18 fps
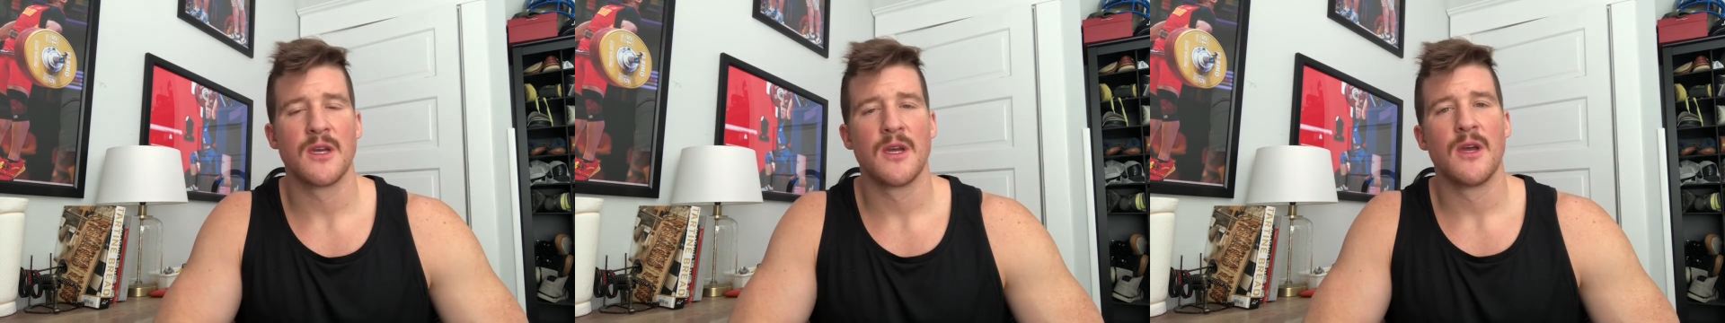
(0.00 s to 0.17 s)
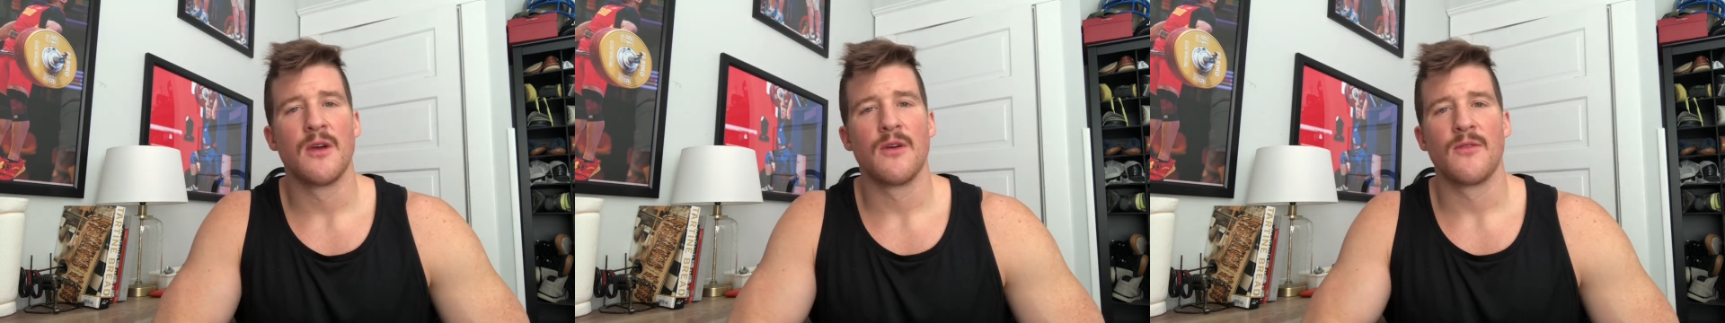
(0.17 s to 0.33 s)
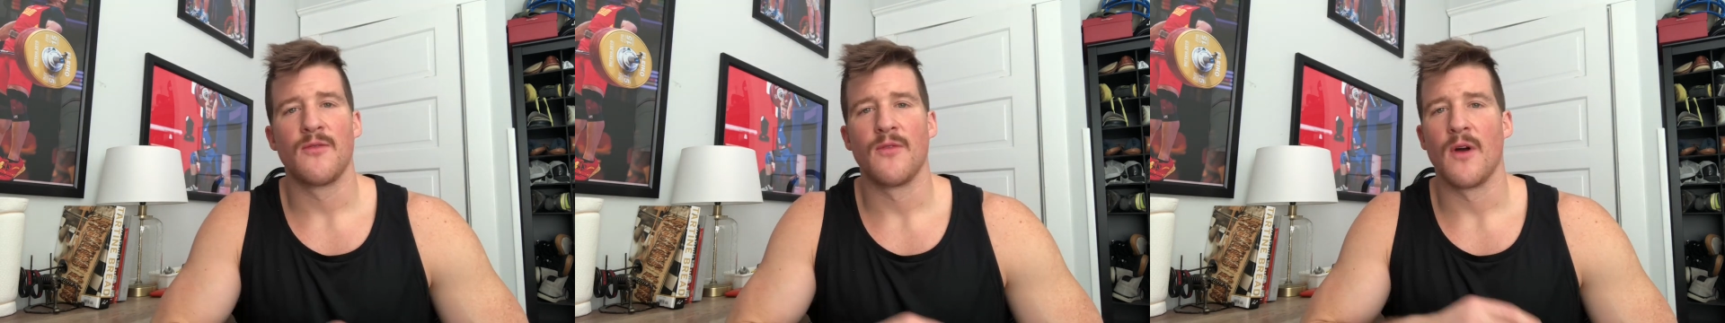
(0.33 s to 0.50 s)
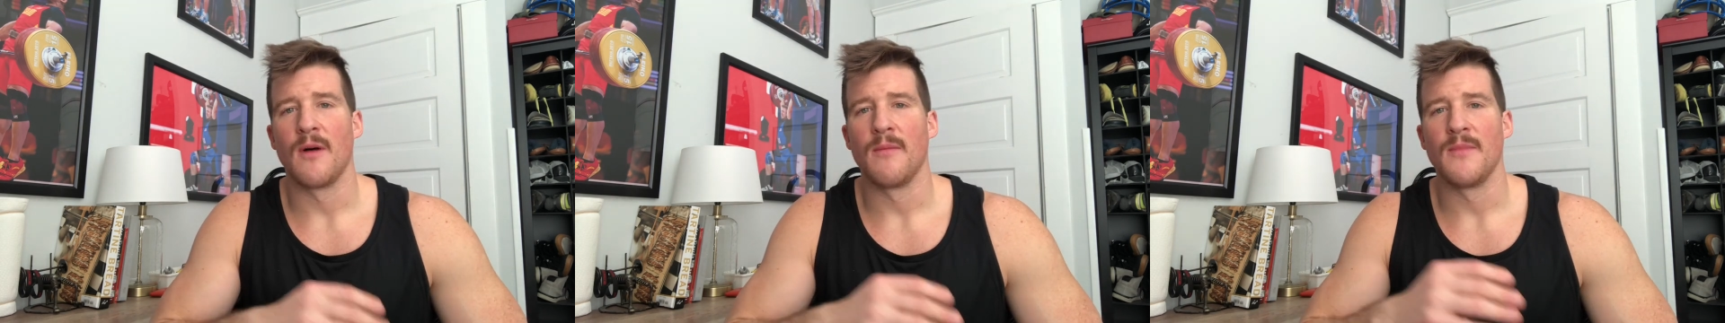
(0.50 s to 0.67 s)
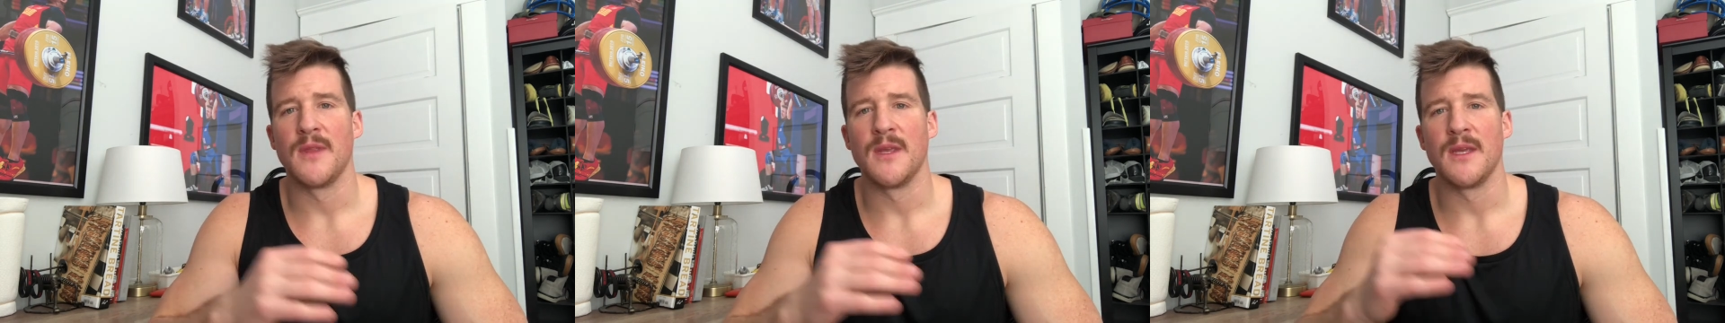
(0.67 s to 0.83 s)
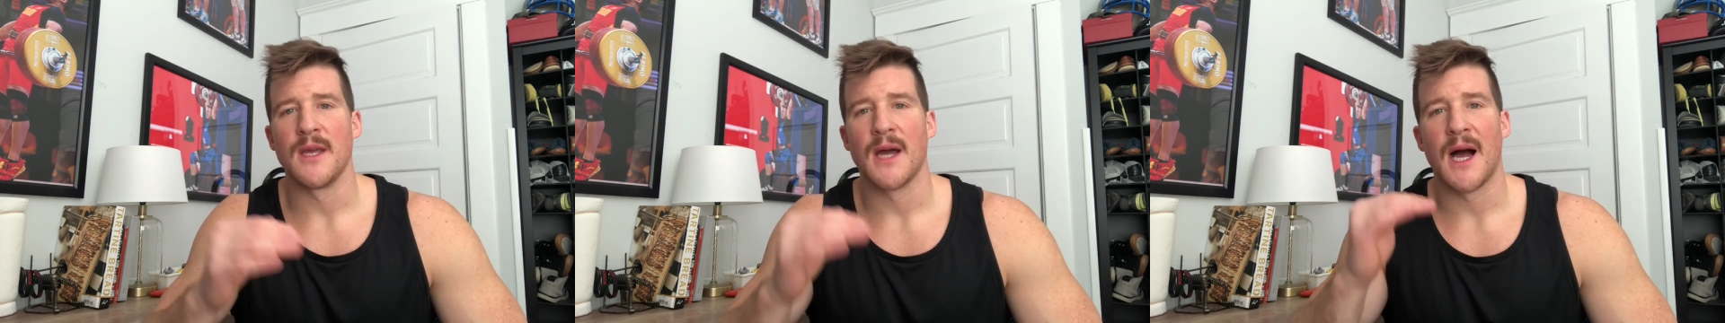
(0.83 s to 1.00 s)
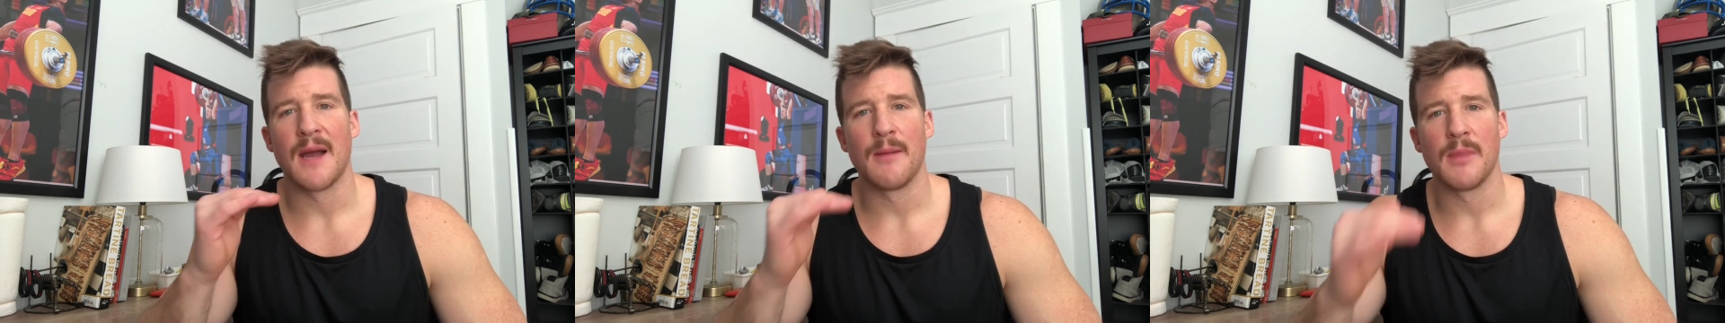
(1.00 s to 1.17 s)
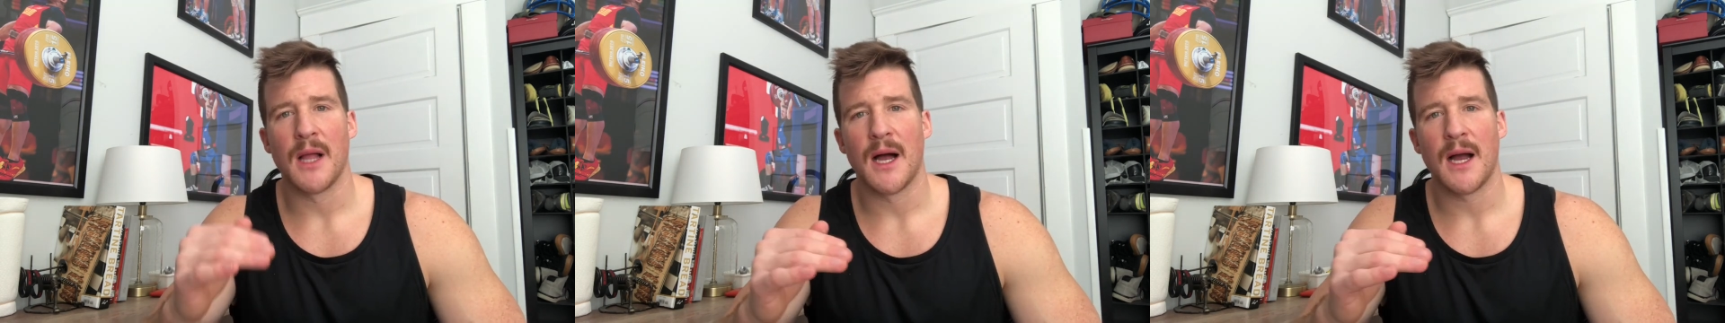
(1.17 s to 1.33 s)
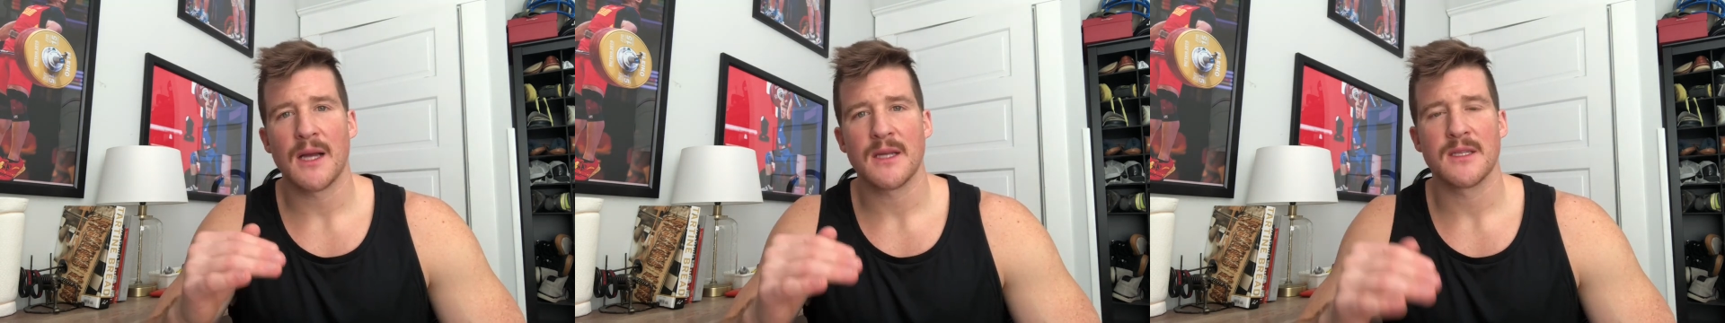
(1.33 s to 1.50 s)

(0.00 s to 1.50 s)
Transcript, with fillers: from the high blocks.